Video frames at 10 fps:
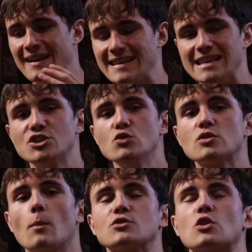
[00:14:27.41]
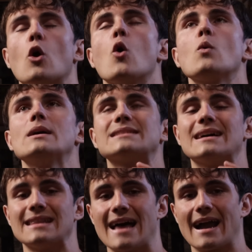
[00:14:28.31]
The issue is almost always
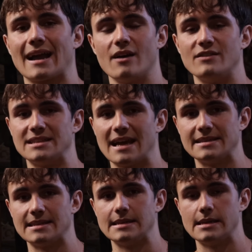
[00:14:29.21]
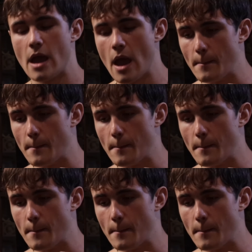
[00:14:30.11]
a lack of intensity.